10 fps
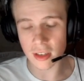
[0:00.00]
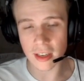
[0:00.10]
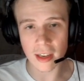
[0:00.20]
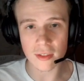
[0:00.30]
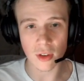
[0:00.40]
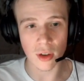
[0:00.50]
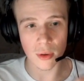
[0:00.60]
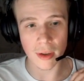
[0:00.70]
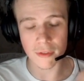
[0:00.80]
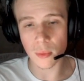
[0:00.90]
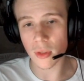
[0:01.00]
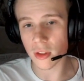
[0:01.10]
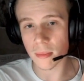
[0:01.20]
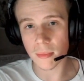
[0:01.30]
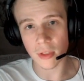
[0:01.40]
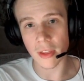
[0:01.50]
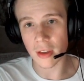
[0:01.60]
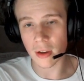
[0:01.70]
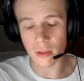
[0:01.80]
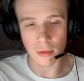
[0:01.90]
it, so if you want them, they're
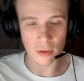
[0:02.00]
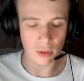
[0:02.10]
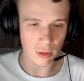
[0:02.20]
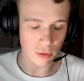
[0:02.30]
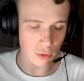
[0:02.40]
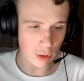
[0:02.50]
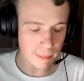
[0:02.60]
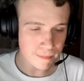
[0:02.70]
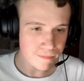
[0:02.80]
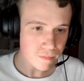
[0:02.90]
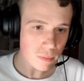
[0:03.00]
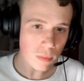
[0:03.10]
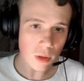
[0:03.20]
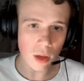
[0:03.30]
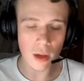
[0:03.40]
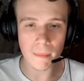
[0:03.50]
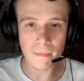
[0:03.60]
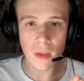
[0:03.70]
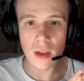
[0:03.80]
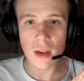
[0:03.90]
there on the right side of your screen.
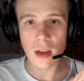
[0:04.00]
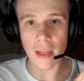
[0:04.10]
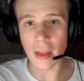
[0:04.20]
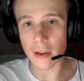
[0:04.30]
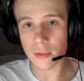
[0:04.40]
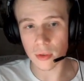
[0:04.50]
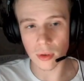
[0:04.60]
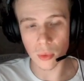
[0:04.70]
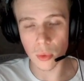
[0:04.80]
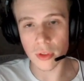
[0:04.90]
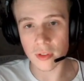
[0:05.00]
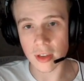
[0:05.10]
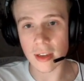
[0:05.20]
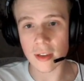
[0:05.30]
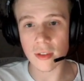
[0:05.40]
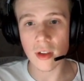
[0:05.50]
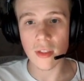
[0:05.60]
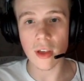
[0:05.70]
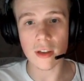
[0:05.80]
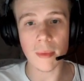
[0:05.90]
And that's all the tiers
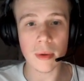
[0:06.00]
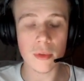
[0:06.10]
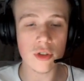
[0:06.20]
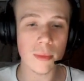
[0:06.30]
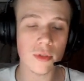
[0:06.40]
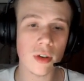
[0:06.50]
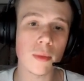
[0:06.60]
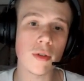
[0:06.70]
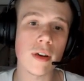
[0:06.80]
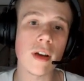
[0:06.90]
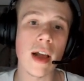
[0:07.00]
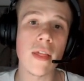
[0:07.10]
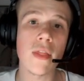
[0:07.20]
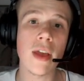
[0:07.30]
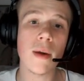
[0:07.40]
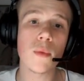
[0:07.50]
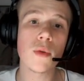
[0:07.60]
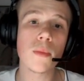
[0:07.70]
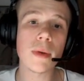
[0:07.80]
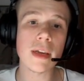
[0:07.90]
that are coming with the gemstone upgrader, and that
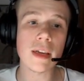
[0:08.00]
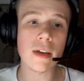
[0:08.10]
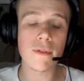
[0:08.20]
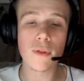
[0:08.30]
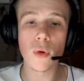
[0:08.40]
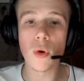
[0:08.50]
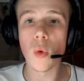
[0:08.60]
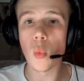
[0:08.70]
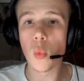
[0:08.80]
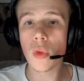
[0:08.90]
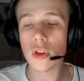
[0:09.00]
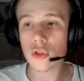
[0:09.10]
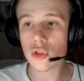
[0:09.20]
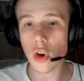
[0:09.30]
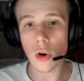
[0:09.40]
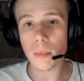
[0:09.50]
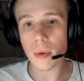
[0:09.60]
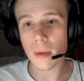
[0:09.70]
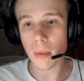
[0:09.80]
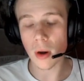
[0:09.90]
will be for the top
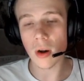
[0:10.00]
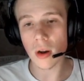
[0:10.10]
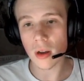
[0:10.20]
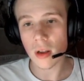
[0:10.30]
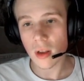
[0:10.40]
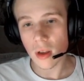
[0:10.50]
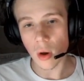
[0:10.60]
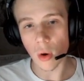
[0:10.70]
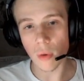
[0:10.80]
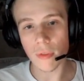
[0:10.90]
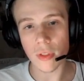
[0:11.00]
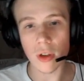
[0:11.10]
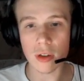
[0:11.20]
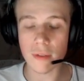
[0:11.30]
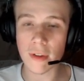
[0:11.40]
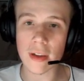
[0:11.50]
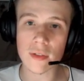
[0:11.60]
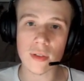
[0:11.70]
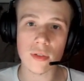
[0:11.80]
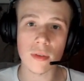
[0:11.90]
part of the conveyor
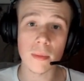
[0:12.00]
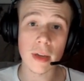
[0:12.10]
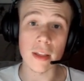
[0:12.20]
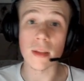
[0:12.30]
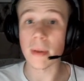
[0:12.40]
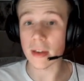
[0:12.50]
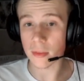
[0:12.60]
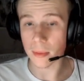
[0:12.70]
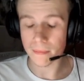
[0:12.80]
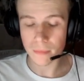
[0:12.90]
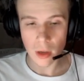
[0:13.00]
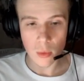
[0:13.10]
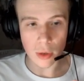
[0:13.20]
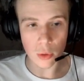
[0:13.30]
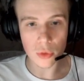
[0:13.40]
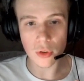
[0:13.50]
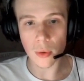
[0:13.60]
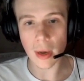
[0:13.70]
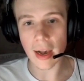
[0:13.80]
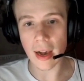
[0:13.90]
system in the basement. We also
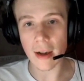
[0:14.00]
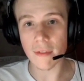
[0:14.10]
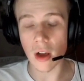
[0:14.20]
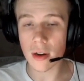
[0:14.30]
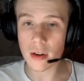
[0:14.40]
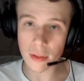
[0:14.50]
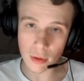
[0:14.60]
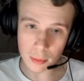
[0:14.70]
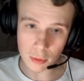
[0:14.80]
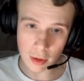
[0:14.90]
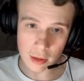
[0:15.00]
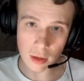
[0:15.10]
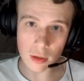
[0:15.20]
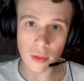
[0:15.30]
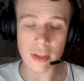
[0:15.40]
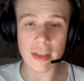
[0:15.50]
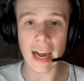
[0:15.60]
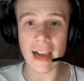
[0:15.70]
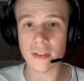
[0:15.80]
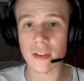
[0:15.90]
have another upgrader, the acid